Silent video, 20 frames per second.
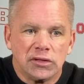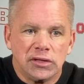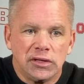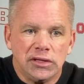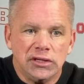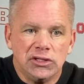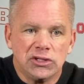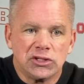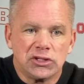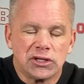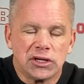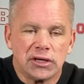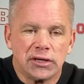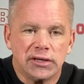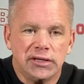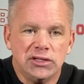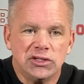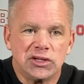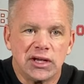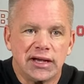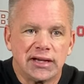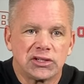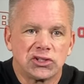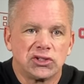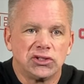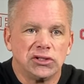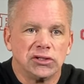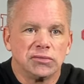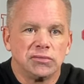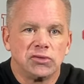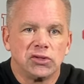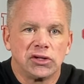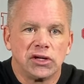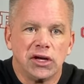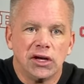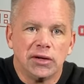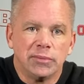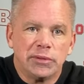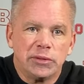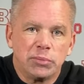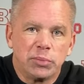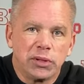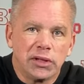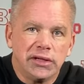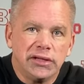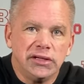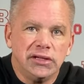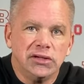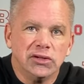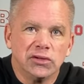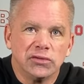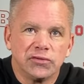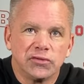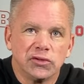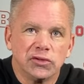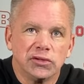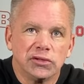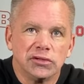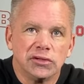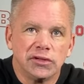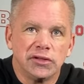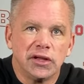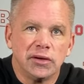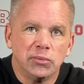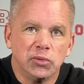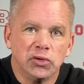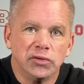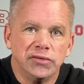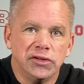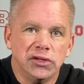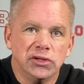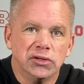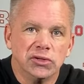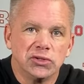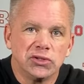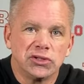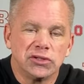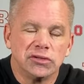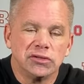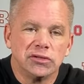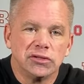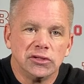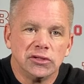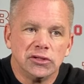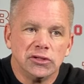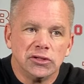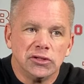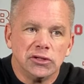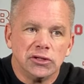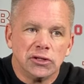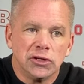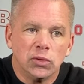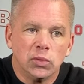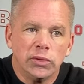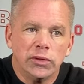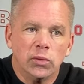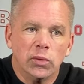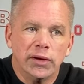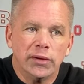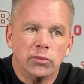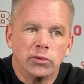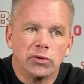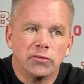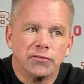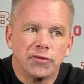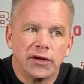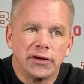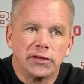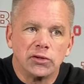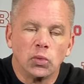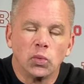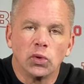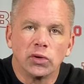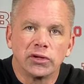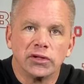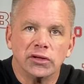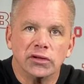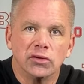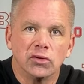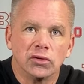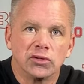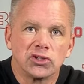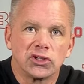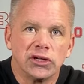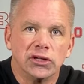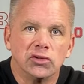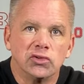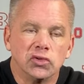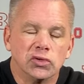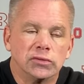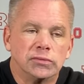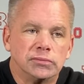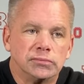he's asked to come and play here for a number of years, and we were able to finally work it in our schedule.